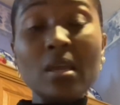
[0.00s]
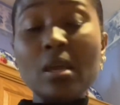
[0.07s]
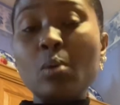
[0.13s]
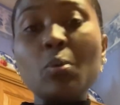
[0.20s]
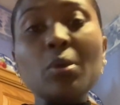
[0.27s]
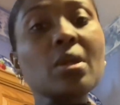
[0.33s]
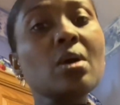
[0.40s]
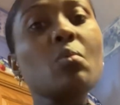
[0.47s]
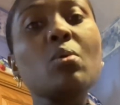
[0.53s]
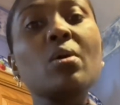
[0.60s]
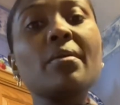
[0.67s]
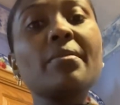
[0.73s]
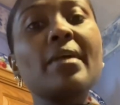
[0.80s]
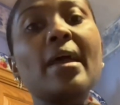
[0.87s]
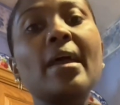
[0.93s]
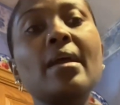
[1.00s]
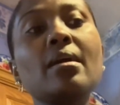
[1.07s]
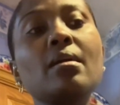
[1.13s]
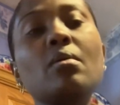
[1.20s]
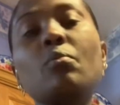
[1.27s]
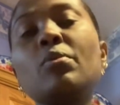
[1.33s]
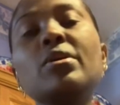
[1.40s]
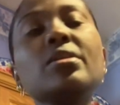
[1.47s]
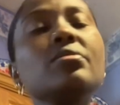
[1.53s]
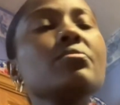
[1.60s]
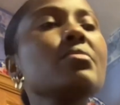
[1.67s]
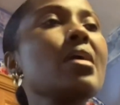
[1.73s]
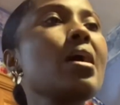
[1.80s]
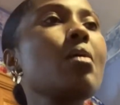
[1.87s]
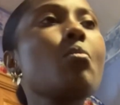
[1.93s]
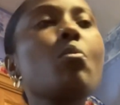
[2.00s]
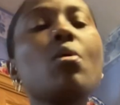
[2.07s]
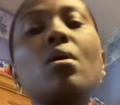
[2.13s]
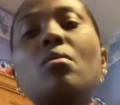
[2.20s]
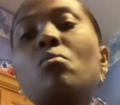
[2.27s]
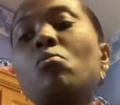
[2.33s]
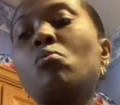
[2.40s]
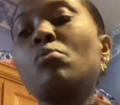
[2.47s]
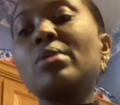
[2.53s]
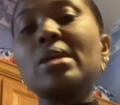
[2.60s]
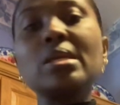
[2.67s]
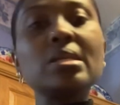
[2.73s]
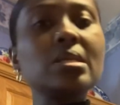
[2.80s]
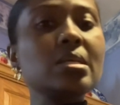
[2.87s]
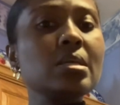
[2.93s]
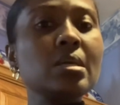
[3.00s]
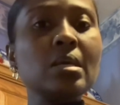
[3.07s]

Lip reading: We don't want that. We do not want wheat.